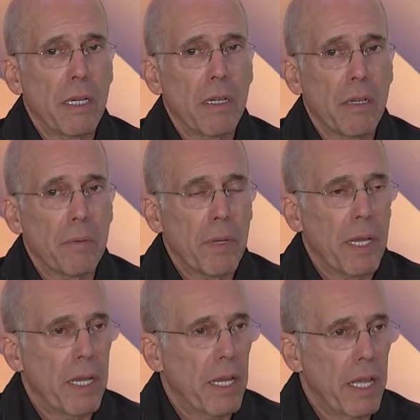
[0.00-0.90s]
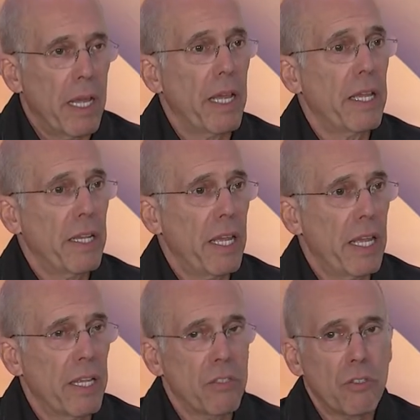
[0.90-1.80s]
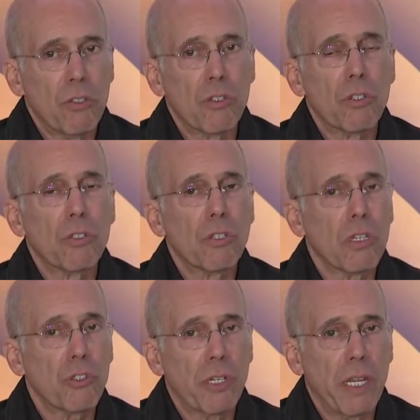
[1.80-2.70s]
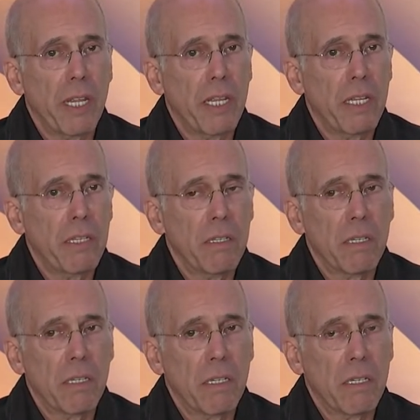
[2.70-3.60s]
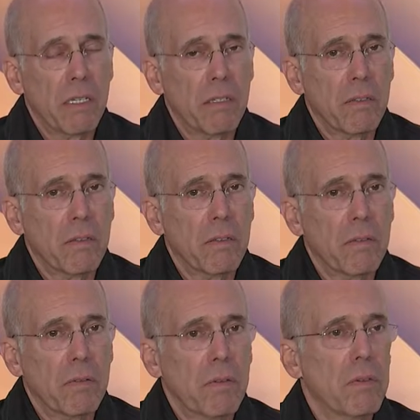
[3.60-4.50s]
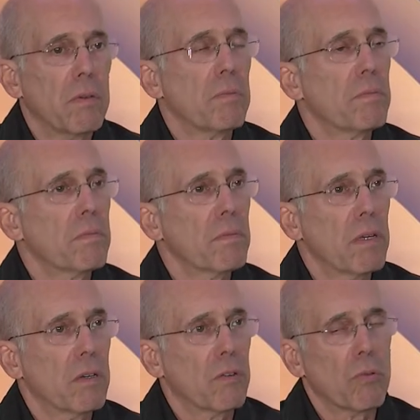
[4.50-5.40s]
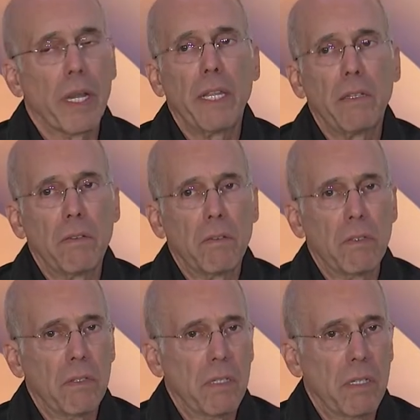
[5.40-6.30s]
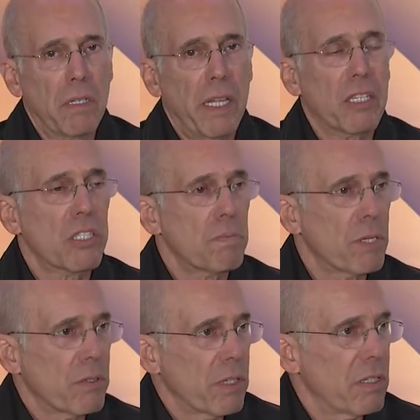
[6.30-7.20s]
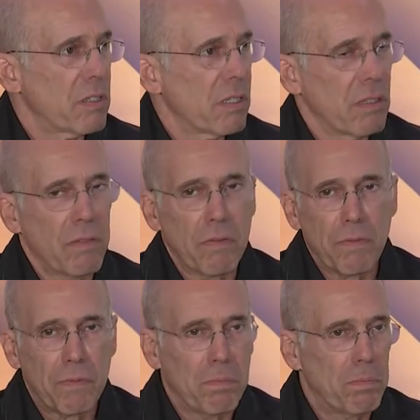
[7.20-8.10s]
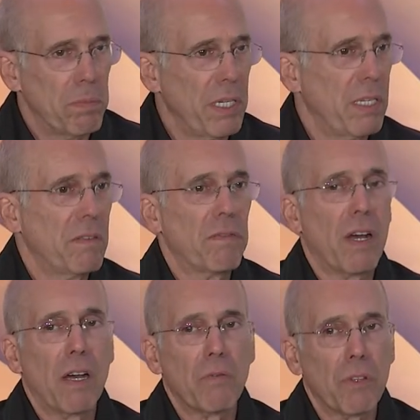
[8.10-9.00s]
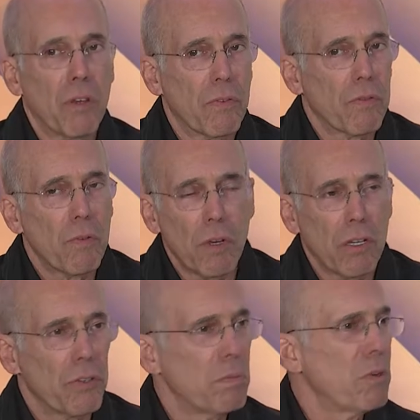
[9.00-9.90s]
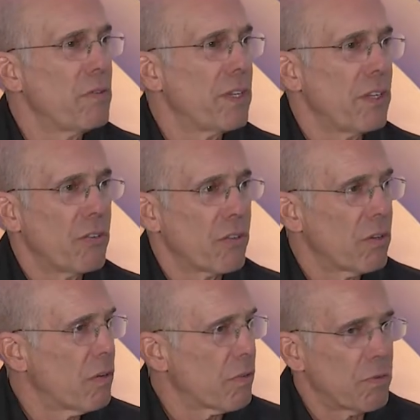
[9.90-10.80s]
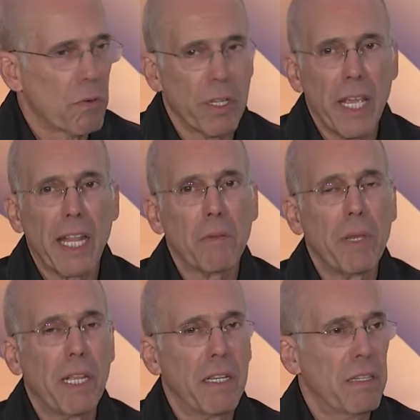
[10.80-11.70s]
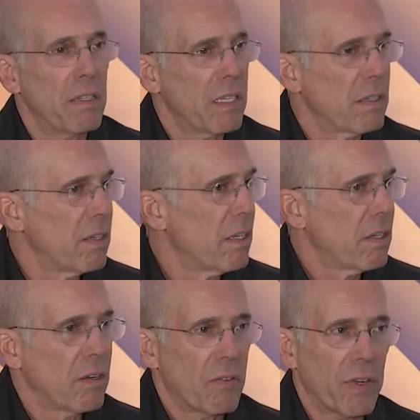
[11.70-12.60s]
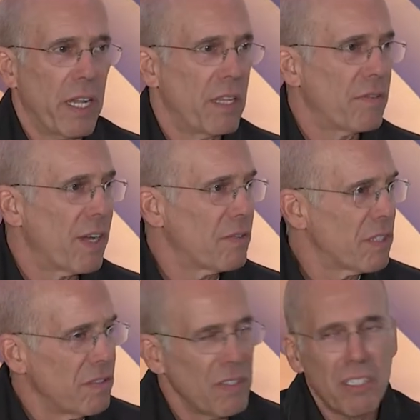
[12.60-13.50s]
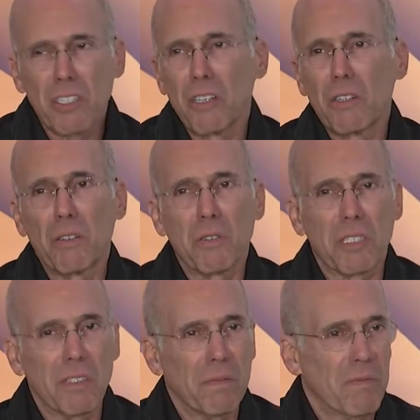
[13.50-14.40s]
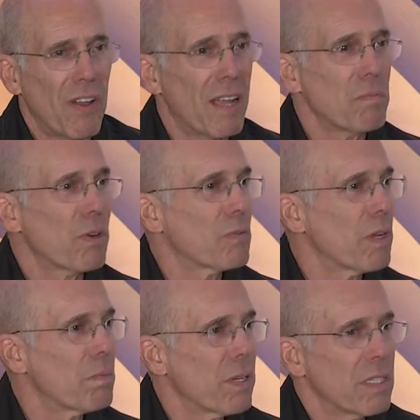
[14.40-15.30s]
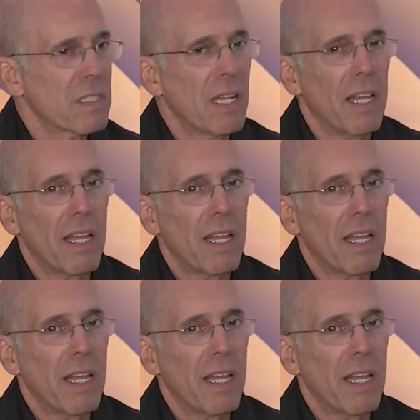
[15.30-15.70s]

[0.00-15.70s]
um, I, I, had had such a, uh, a, um, a, great uh, experience of being involved with over 400 movies and over 40 animated and over 85 TV shows and five Broadway plays.